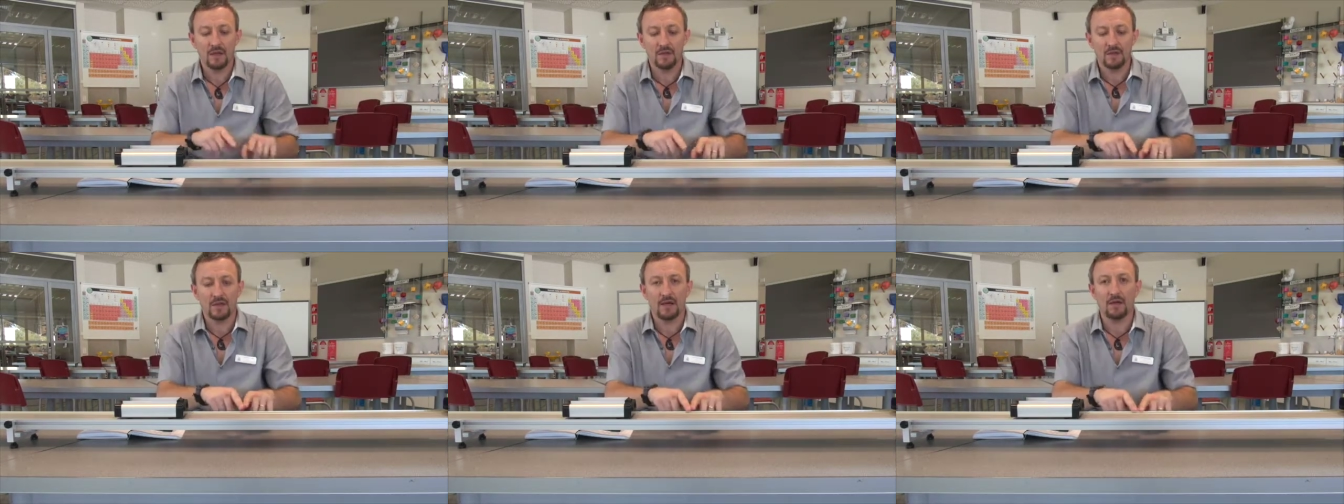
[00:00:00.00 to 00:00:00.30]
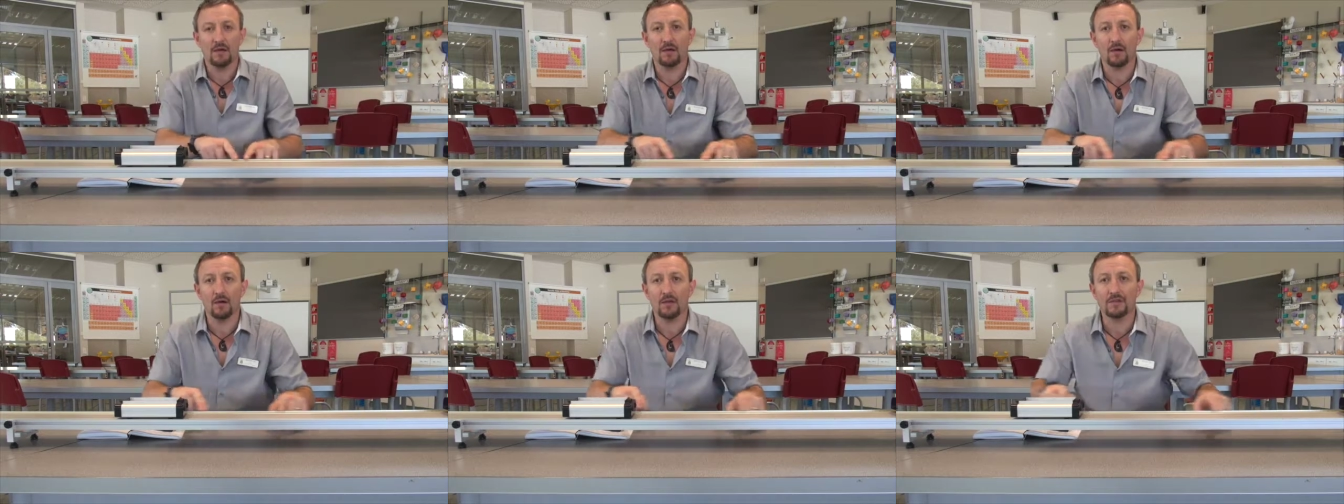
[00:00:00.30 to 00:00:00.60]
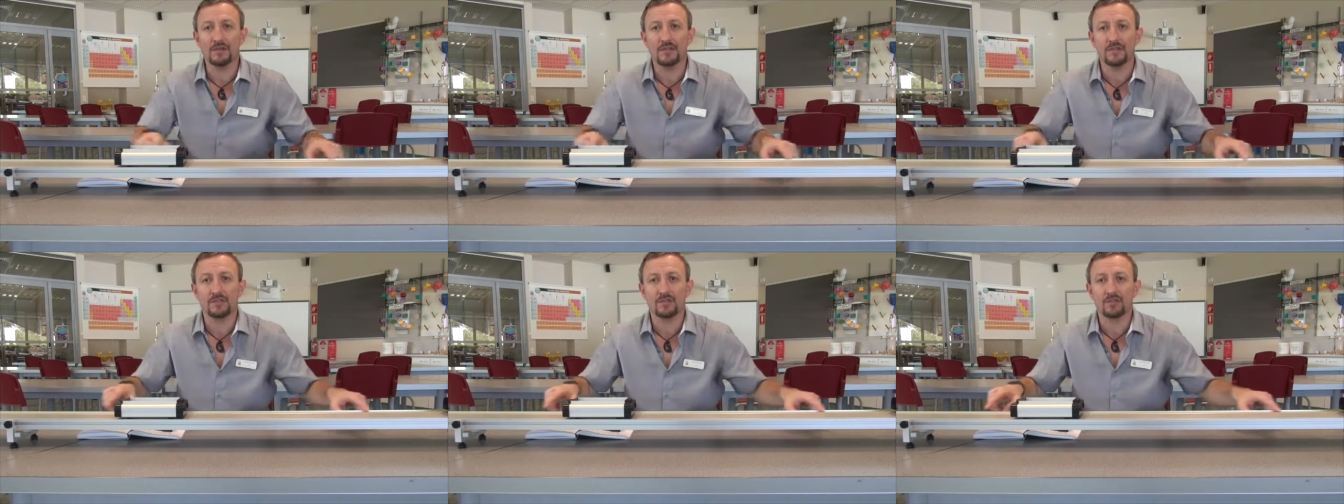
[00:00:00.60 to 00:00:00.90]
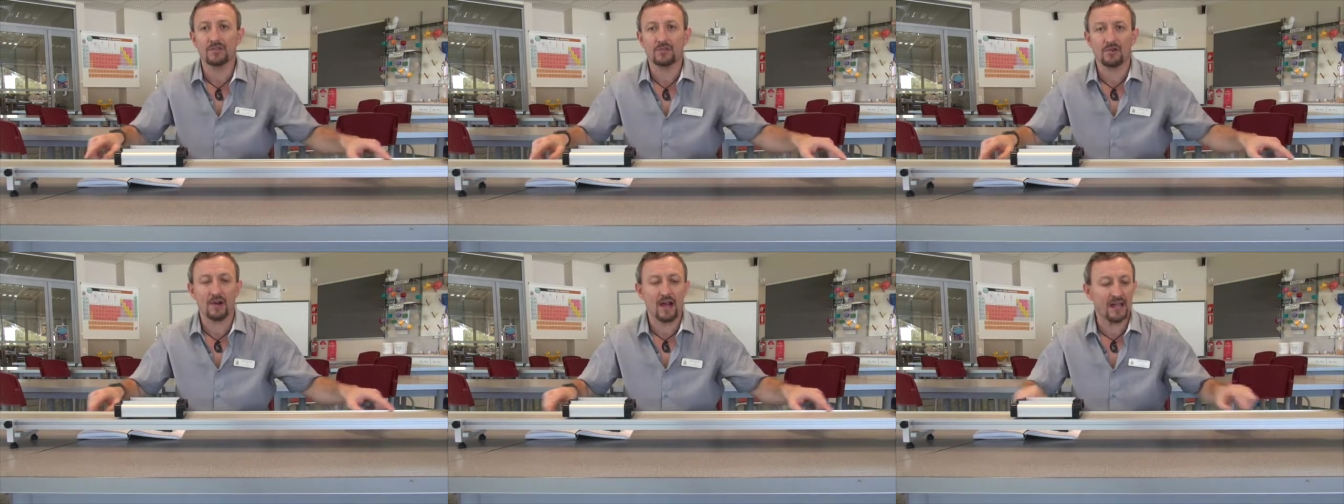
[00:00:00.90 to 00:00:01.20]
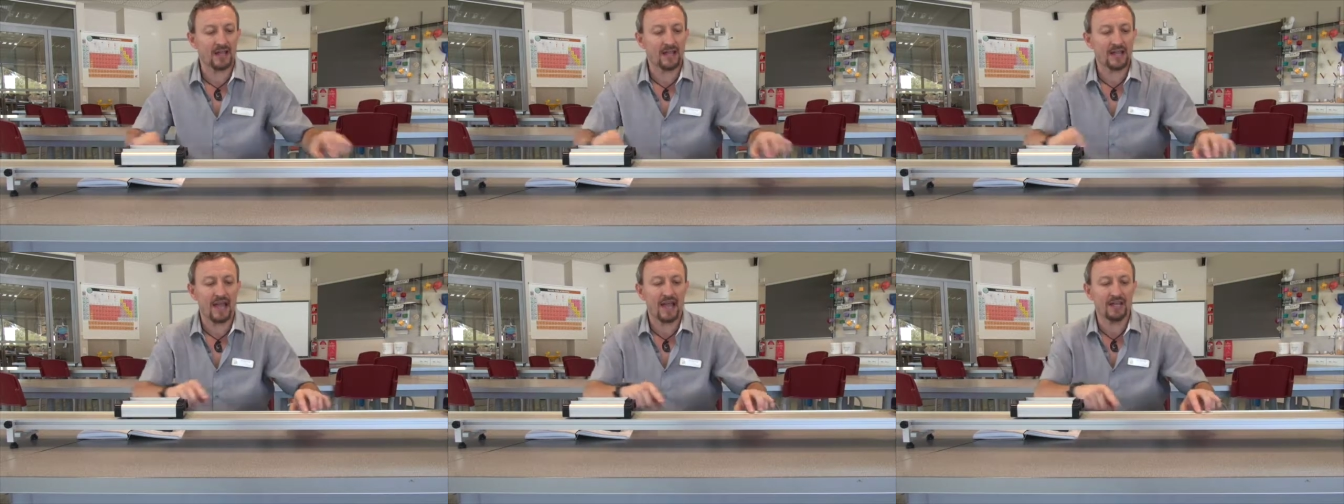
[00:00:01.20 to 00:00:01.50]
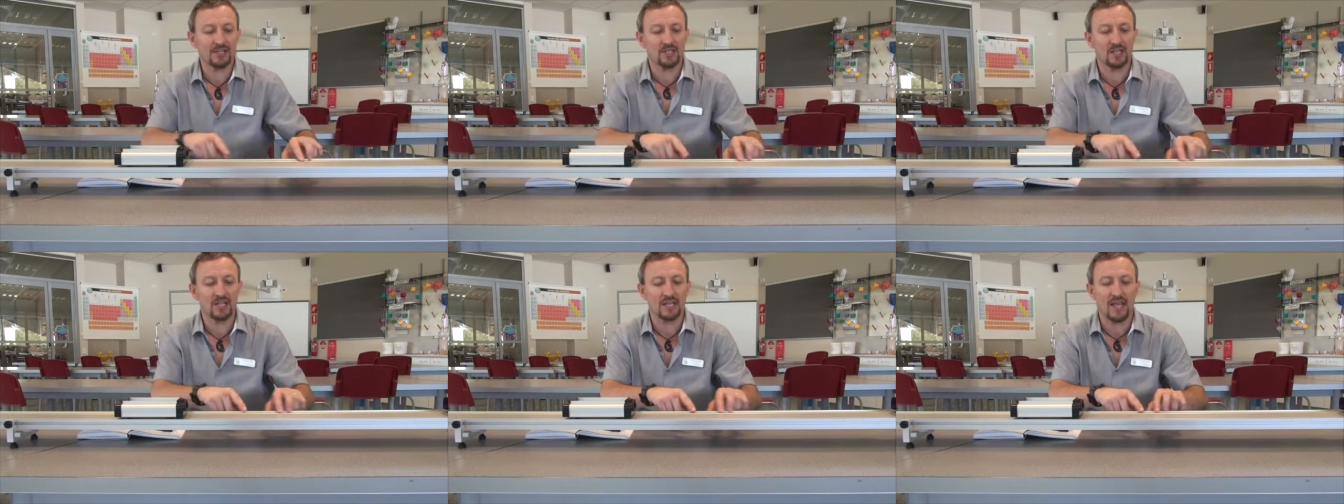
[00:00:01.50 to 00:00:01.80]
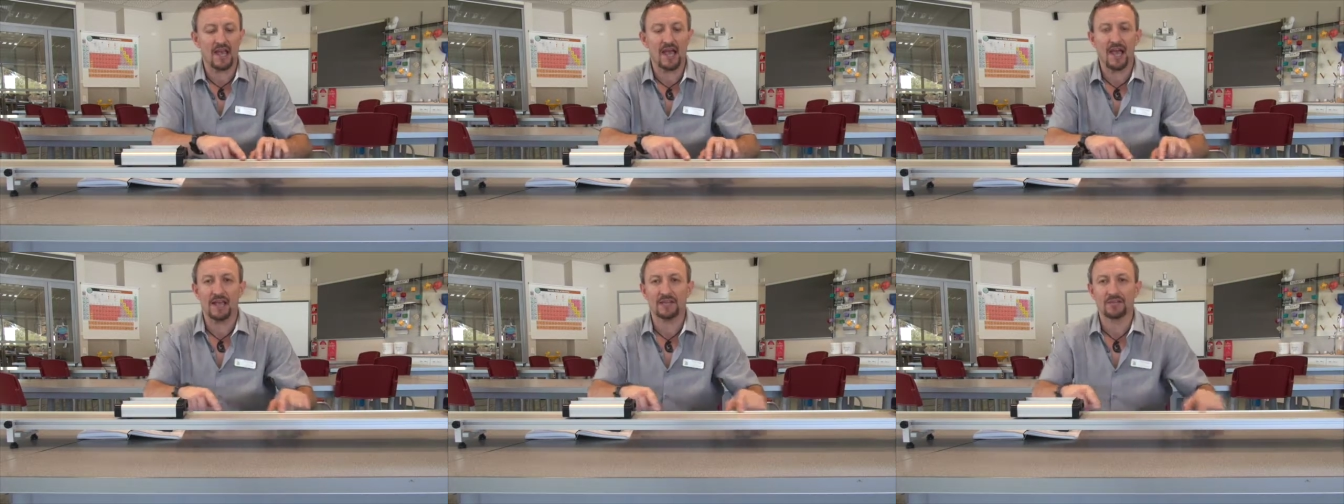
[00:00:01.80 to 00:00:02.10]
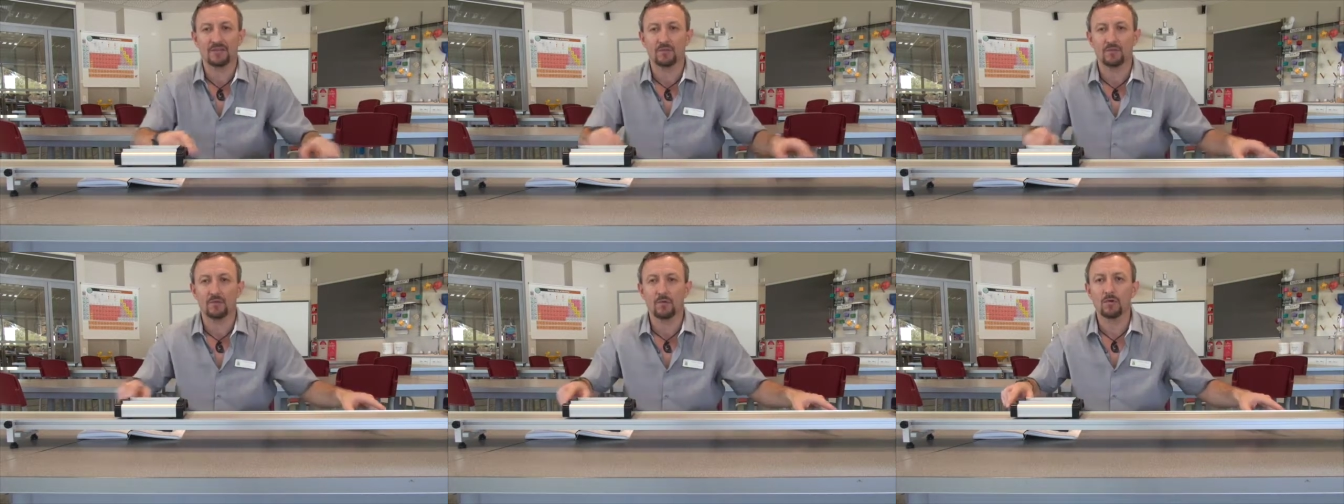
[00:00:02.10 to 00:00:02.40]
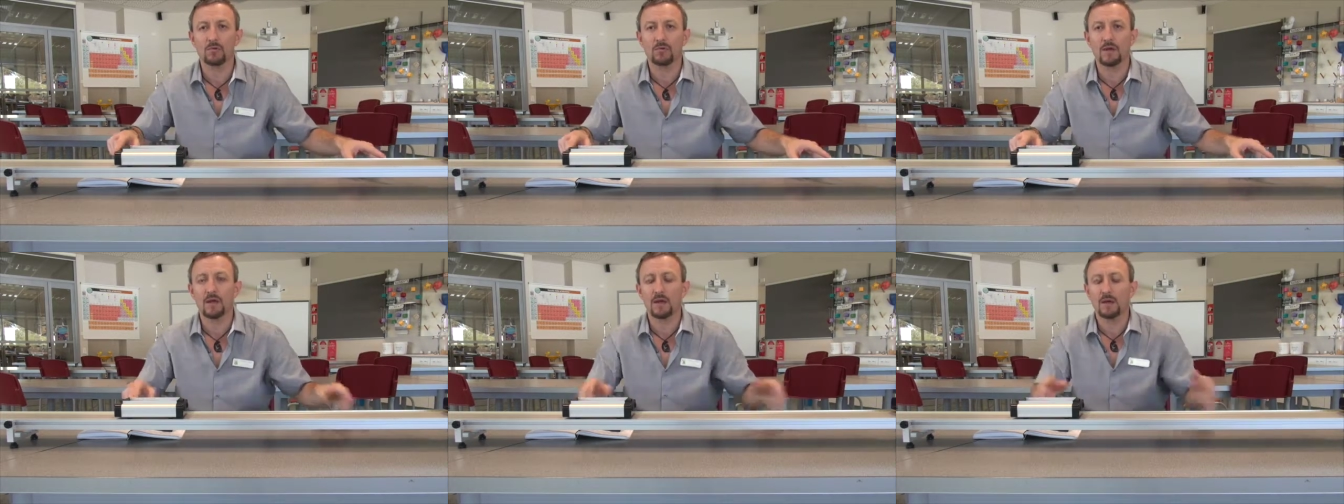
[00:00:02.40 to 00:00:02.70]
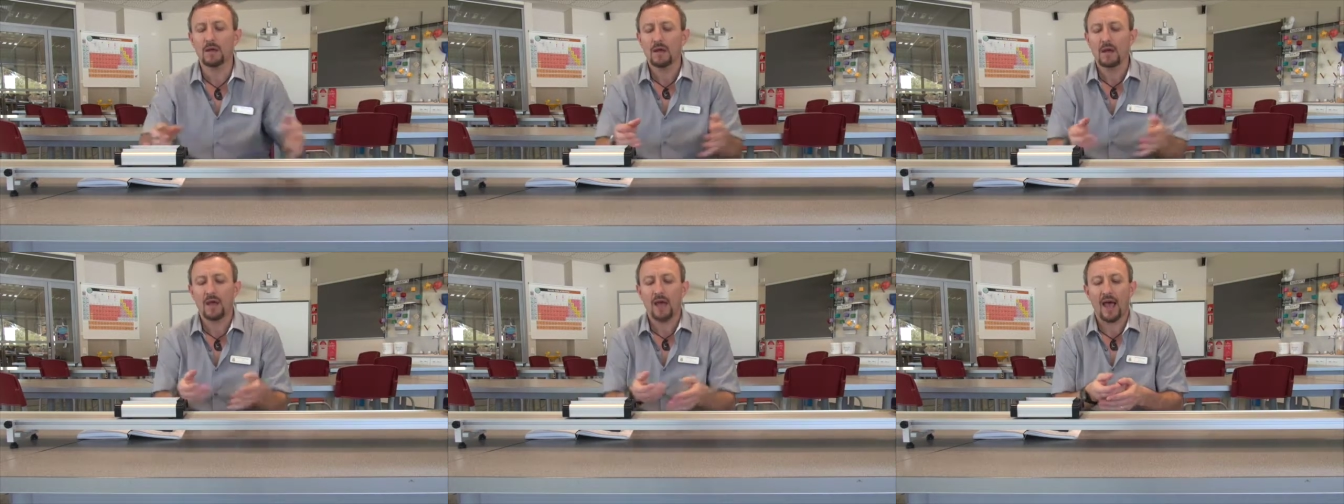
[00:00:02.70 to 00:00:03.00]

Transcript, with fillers: Now on this track it actually has a ruler